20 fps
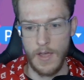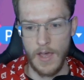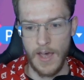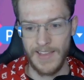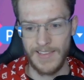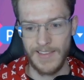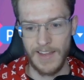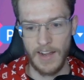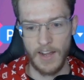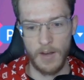
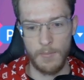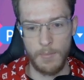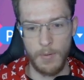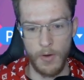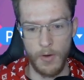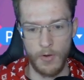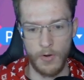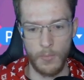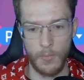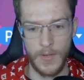and then I'm going to put
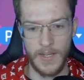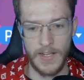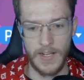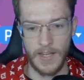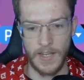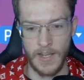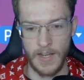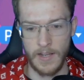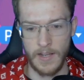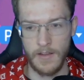on a
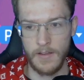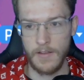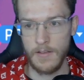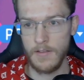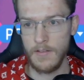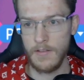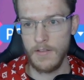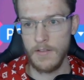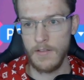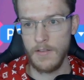weakling
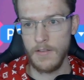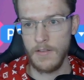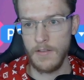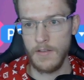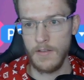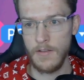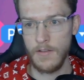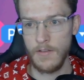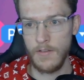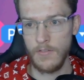
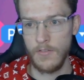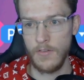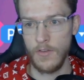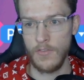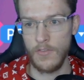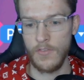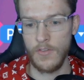just